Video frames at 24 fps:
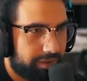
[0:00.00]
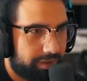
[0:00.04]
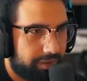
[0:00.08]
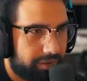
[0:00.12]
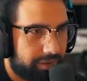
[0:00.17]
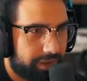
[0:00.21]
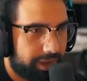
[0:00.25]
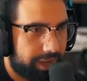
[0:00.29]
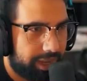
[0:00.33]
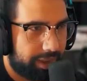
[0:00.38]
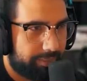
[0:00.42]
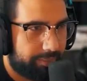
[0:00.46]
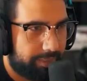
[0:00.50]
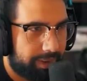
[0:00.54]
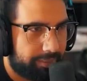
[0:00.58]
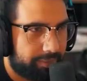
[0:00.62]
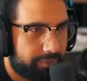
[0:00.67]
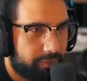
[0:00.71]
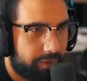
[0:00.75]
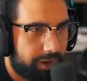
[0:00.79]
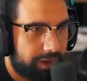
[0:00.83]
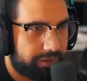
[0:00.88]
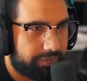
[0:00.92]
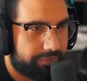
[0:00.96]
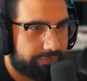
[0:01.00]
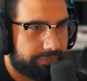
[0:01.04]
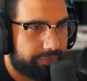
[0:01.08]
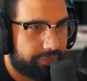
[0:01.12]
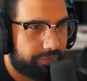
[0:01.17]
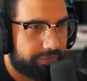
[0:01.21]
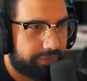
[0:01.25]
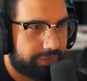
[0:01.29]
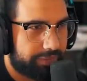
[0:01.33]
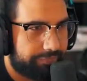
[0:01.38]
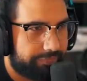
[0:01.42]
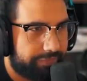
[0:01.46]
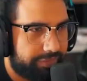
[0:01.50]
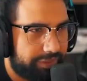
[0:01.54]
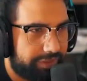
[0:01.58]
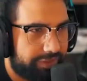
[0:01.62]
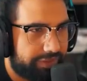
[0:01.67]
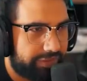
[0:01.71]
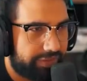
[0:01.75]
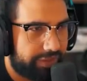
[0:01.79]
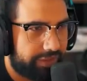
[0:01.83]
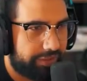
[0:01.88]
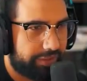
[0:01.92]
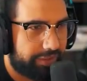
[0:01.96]
Okay, I'm, I'm quite confused if this
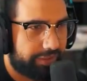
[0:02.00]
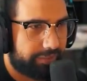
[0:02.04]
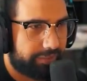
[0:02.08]
is... It. Eh,